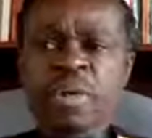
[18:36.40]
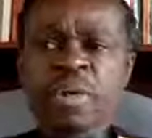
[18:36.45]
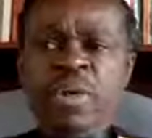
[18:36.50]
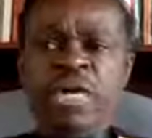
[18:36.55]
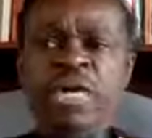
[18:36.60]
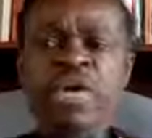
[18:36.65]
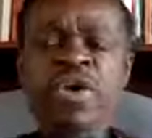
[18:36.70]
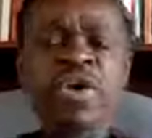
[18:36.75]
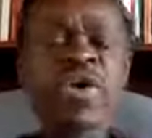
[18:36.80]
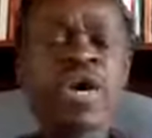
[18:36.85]

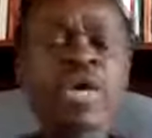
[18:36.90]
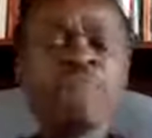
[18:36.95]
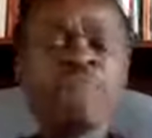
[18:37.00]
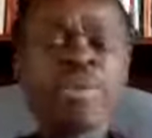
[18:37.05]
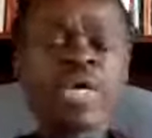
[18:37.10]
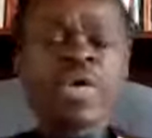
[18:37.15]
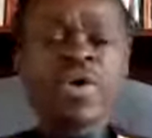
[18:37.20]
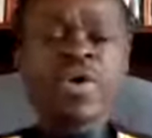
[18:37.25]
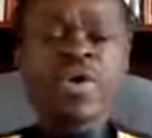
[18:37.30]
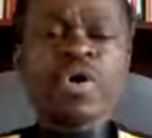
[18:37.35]
But lo and
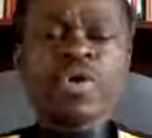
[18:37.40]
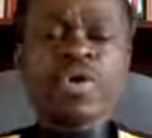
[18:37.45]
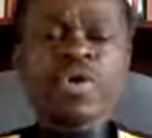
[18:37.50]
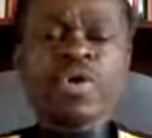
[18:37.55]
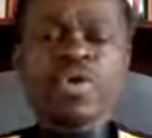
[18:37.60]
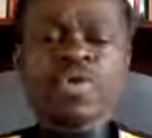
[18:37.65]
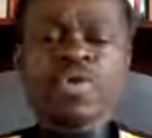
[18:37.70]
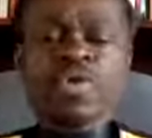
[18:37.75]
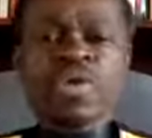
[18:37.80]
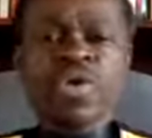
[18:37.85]

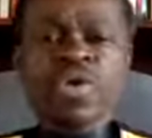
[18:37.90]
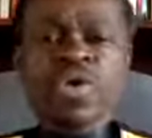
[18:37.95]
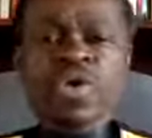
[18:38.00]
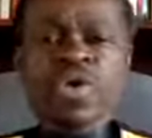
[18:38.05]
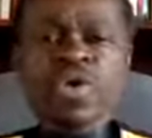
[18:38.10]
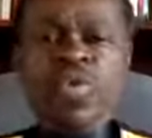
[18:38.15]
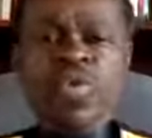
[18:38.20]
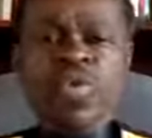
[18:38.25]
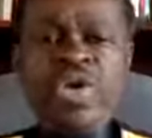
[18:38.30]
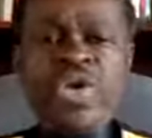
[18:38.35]
behold,
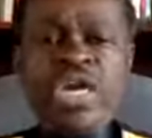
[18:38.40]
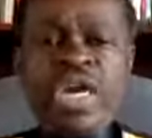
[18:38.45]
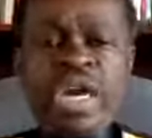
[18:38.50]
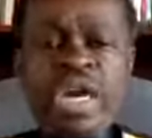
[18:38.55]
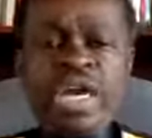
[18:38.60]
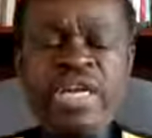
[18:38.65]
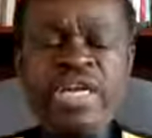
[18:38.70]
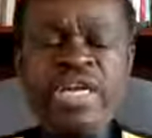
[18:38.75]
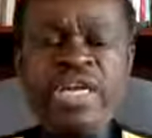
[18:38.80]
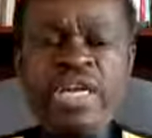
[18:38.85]

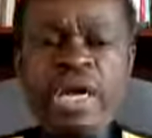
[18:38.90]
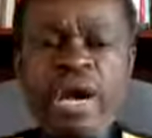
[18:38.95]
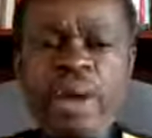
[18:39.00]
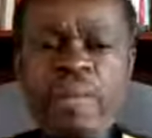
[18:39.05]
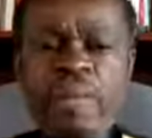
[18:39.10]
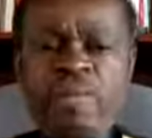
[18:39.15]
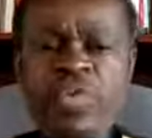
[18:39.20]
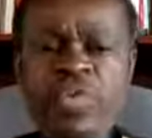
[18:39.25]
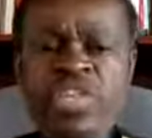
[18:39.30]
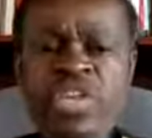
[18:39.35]
we ended
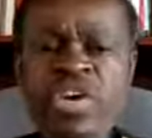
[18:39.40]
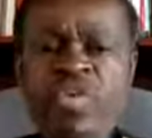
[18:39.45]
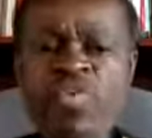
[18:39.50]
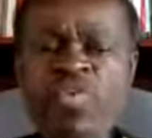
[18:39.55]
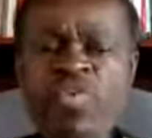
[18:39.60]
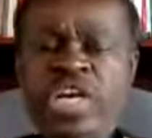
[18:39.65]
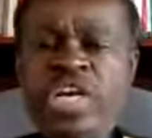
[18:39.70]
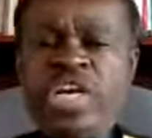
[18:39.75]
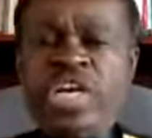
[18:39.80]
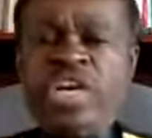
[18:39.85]
up with a
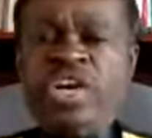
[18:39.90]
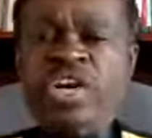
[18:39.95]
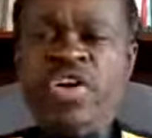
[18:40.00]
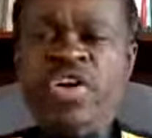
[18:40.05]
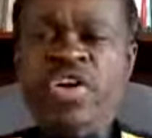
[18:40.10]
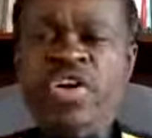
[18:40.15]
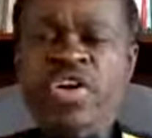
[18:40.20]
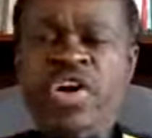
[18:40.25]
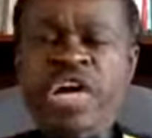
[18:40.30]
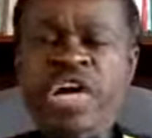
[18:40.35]
weak
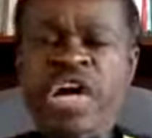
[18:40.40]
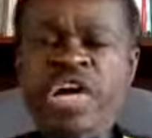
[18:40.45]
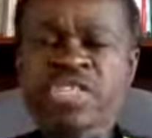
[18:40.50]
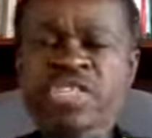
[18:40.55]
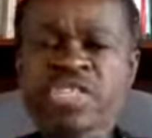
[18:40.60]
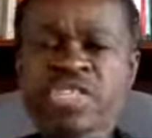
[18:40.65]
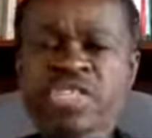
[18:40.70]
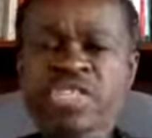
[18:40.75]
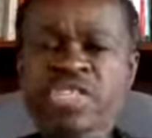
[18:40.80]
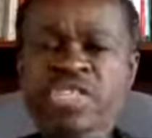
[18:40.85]

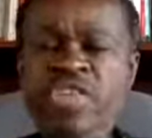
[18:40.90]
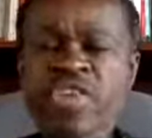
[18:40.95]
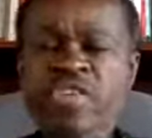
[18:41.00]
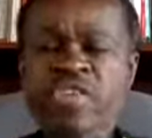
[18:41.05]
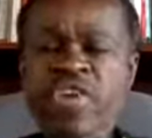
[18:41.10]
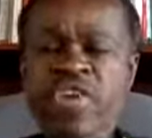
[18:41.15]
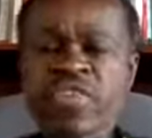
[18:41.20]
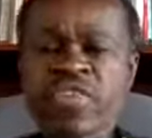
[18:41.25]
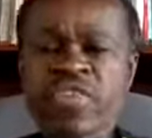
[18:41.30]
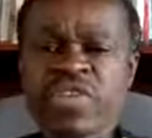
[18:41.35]
Organization
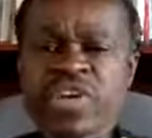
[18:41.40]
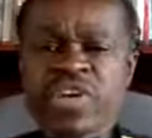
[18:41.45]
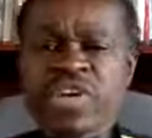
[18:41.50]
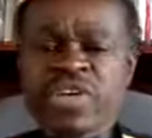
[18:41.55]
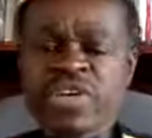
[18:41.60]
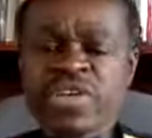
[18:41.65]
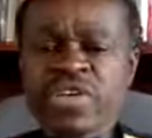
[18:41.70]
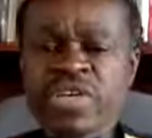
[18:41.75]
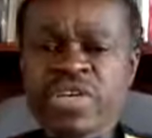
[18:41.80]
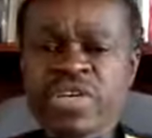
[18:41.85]
of
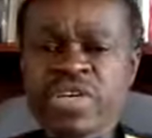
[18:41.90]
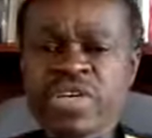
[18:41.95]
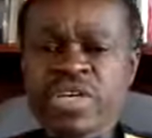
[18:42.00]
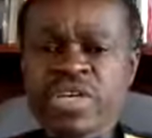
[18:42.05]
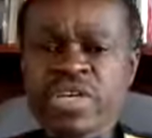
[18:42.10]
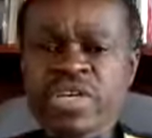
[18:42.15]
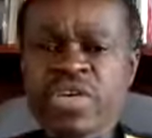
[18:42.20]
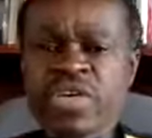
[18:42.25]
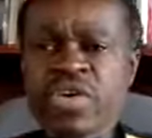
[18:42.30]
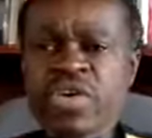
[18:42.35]
African
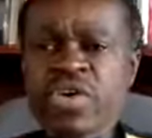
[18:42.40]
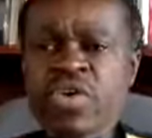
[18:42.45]
Unity,